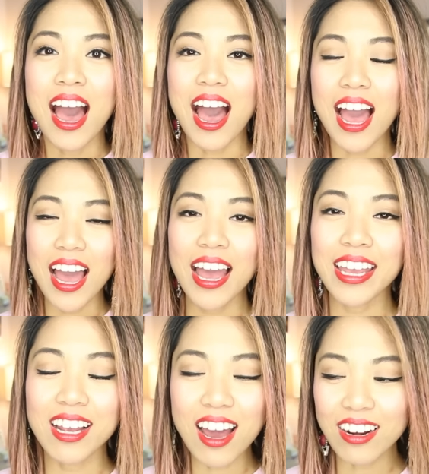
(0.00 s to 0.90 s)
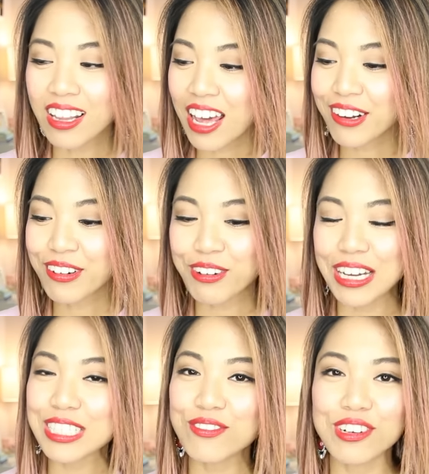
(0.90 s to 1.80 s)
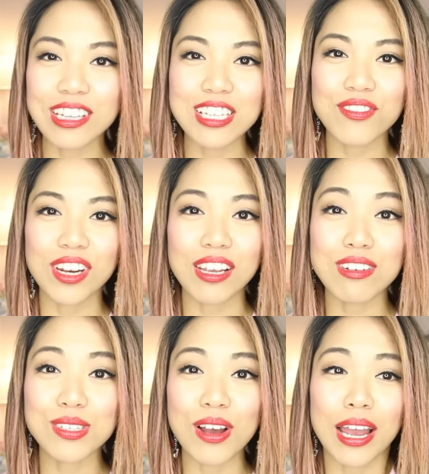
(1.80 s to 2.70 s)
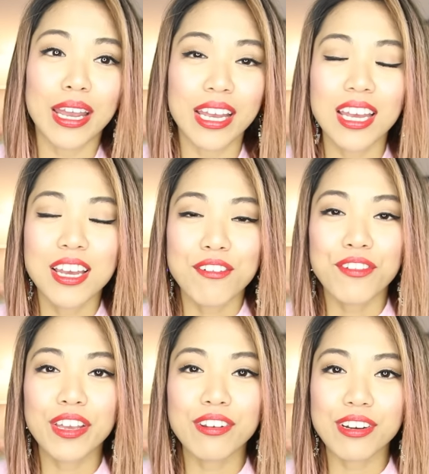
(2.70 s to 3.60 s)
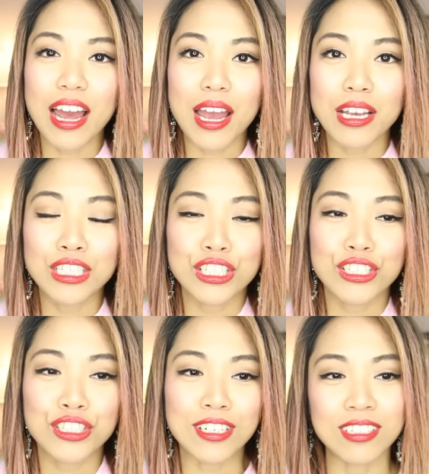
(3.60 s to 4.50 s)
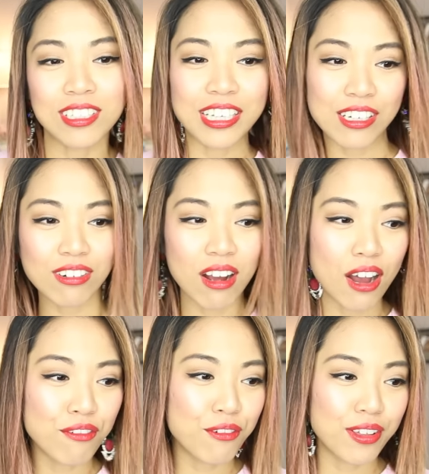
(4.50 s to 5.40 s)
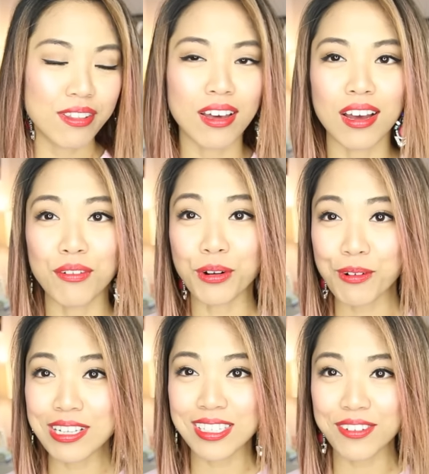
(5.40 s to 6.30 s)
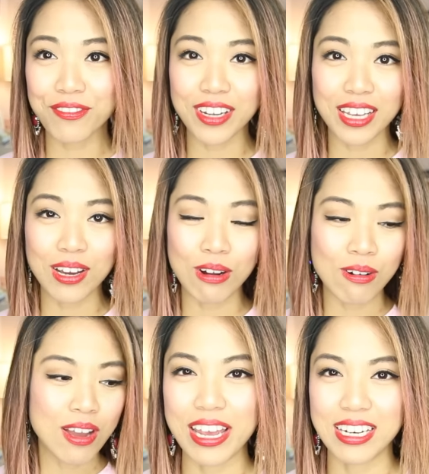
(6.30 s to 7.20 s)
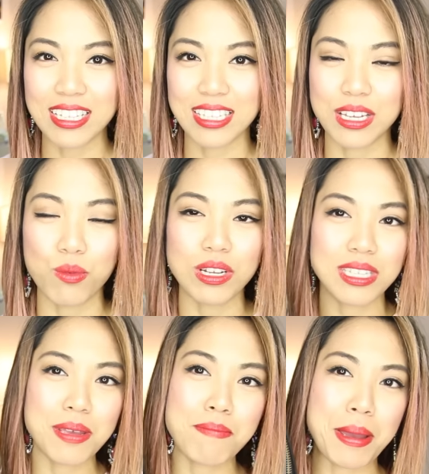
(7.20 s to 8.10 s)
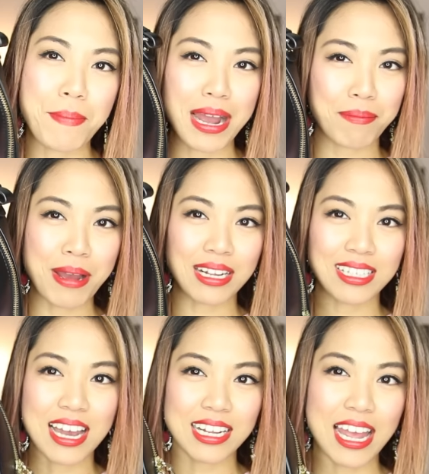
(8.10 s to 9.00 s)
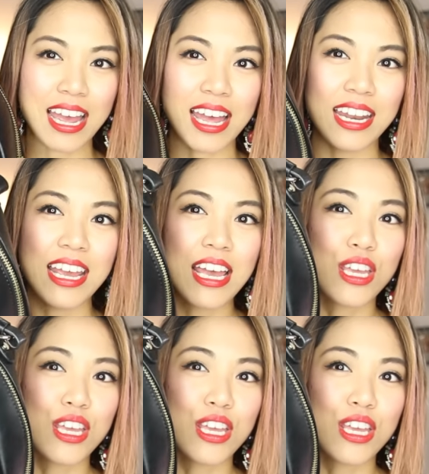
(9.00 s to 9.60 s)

I got a lot of requests for this video so I figured I should start the year off with a requested video and it's the what's in my backpack tag and